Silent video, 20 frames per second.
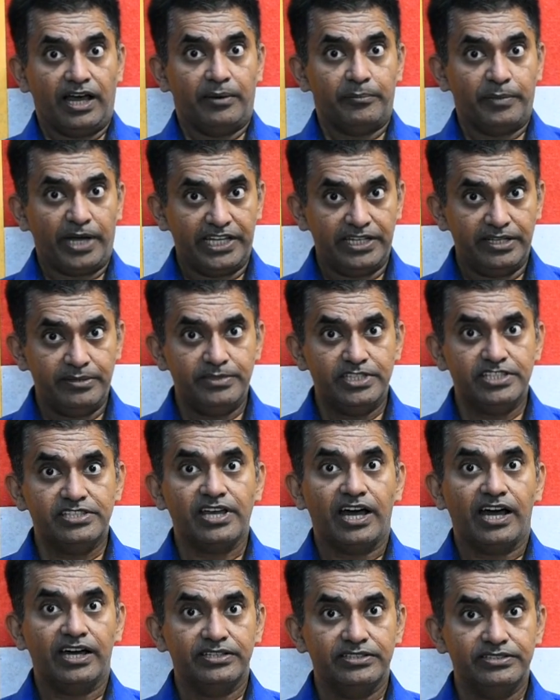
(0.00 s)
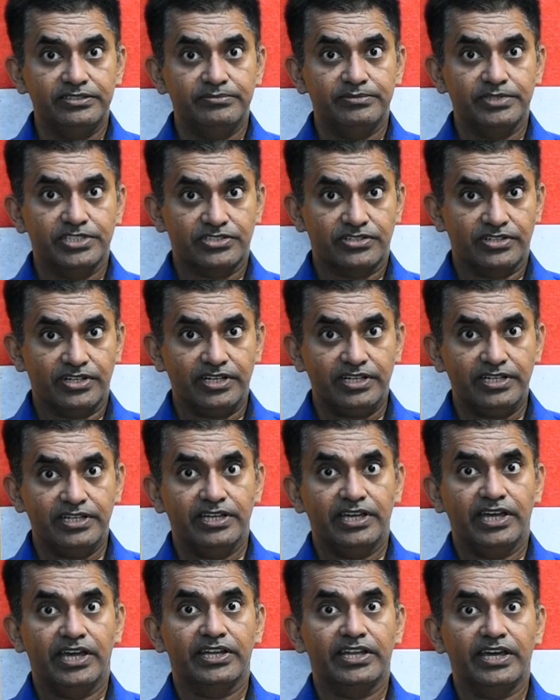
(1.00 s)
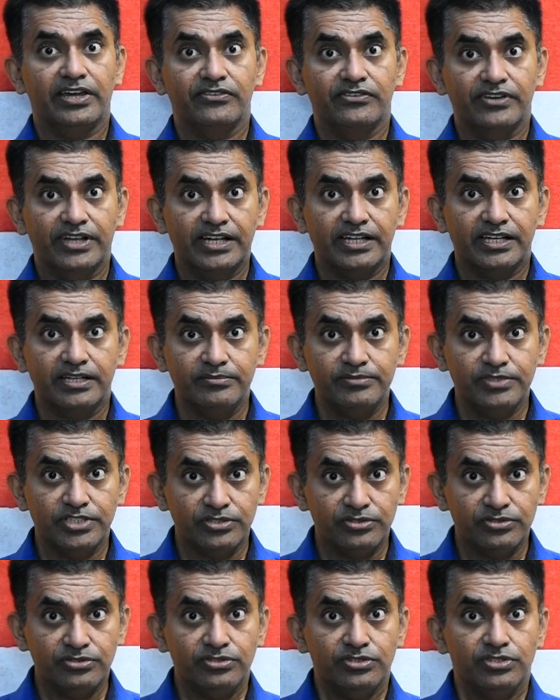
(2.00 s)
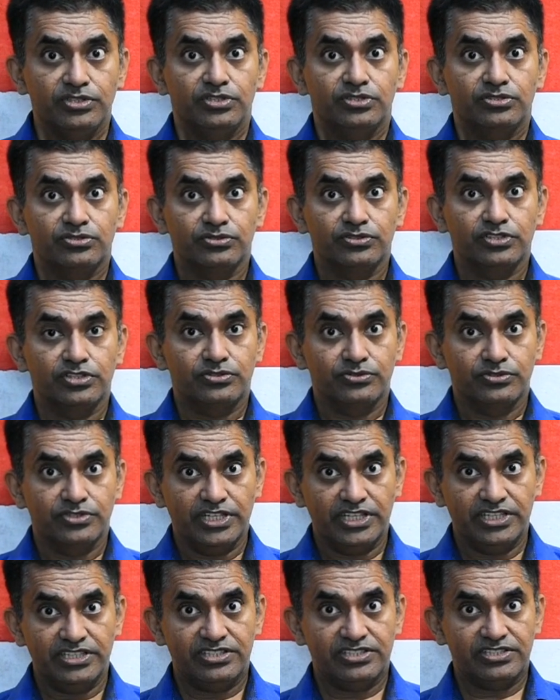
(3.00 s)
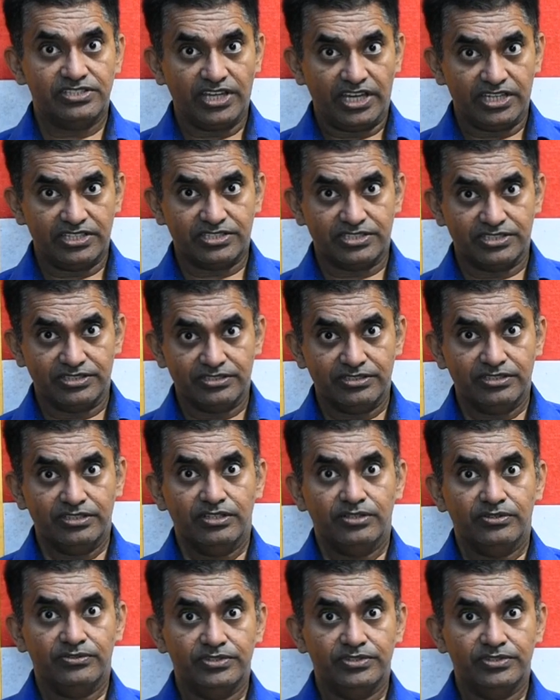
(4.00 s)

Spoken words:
My name is Anand Mishra and I welcome you to the today's session,